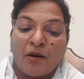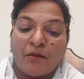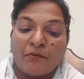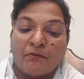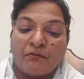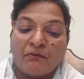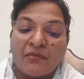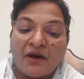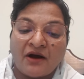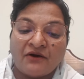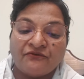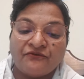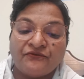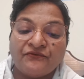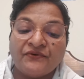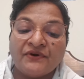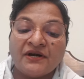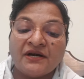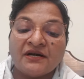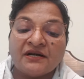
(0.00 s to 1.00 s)

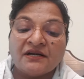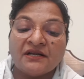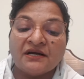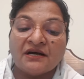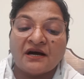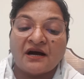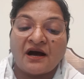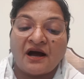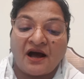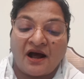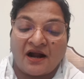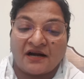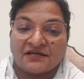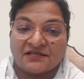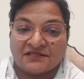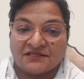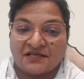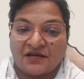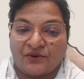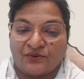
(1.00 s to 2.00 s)
Muffled
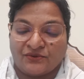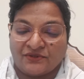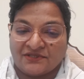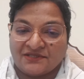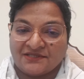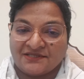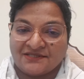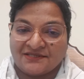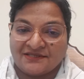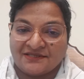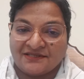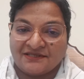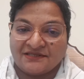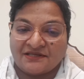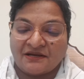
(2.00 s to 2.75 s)
heart sounds.